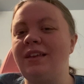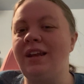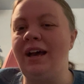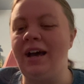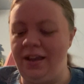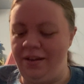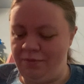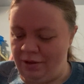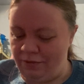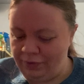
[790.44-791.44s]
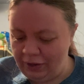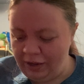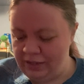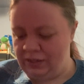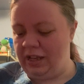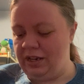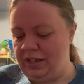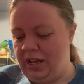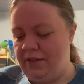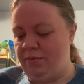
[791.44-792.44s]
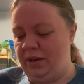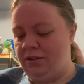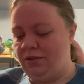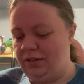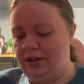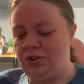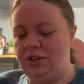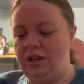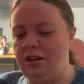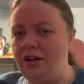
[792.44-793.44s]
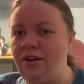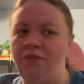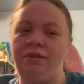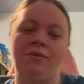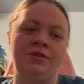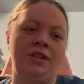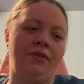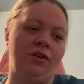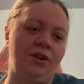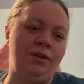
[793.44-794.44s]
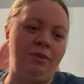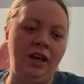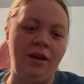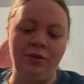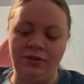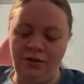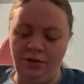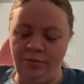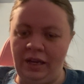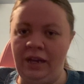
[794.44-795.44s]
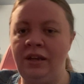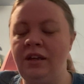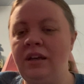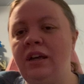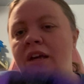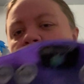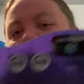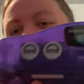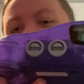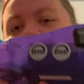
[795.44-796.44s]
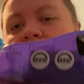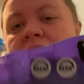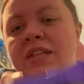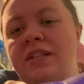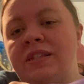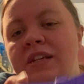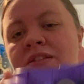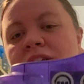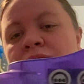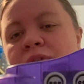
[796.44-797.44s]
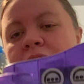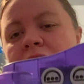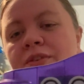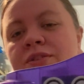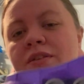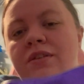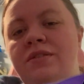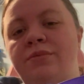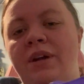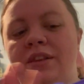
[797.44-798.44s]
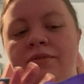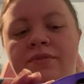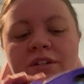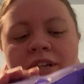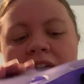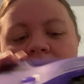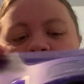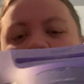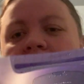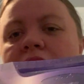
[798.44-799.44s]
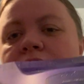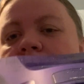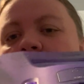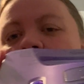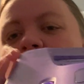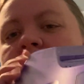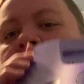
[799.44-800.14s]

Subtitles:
that I have been very excited to have in my collection. I didn't know if I was ever going to be able to, but I have this N64 here. So this is one of the fantastic colors. This is